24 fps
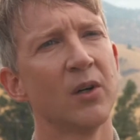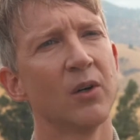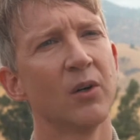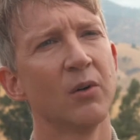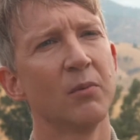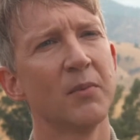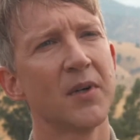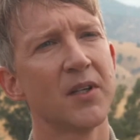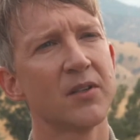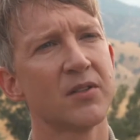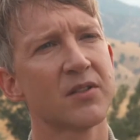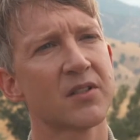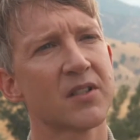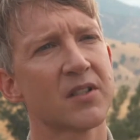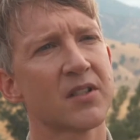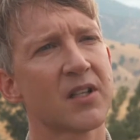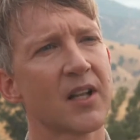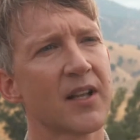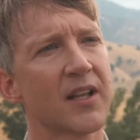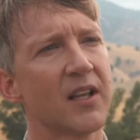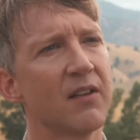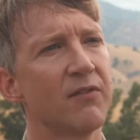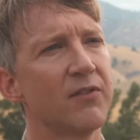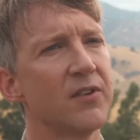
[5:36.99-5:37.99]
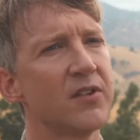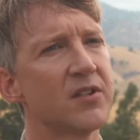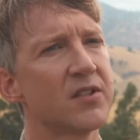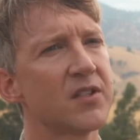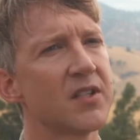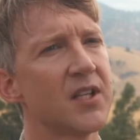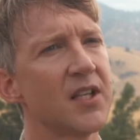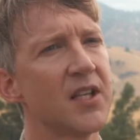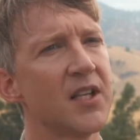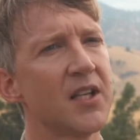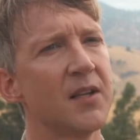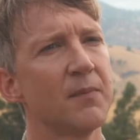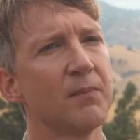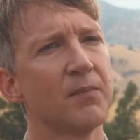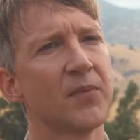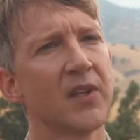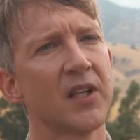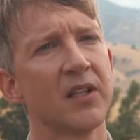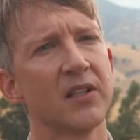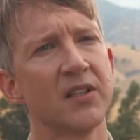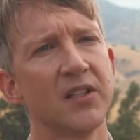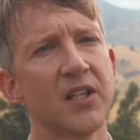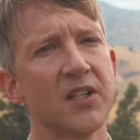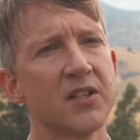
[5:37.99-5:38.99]
almost like, if you see
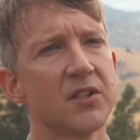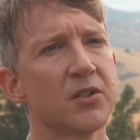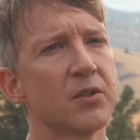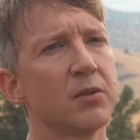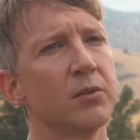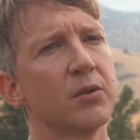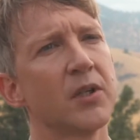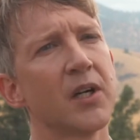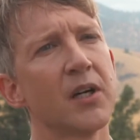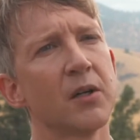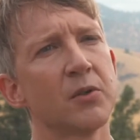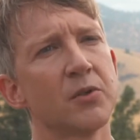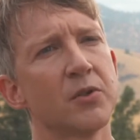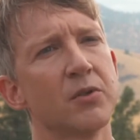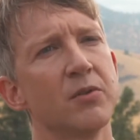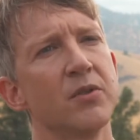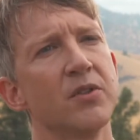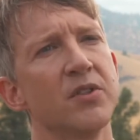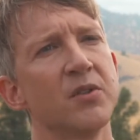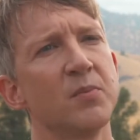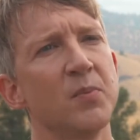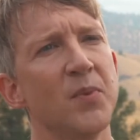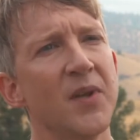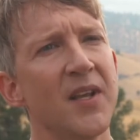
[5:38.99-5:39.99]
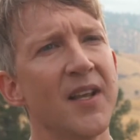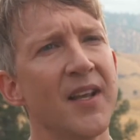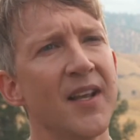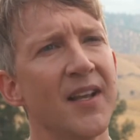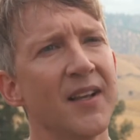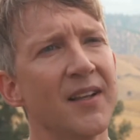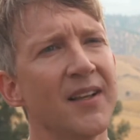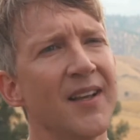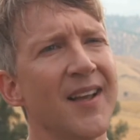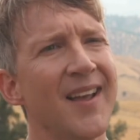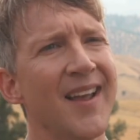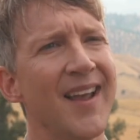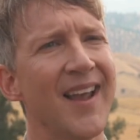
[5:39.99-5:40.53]
digital culture as being